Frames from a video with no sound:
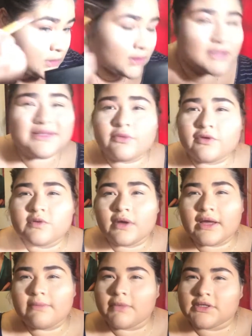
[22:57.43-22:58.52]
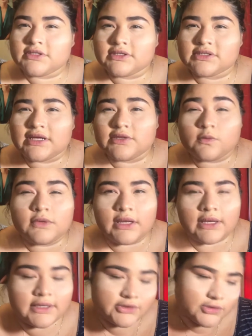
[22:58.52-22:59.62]
Because the reason why I mention it is I do get
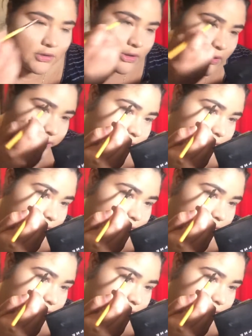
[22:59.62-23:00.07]
asked a lot.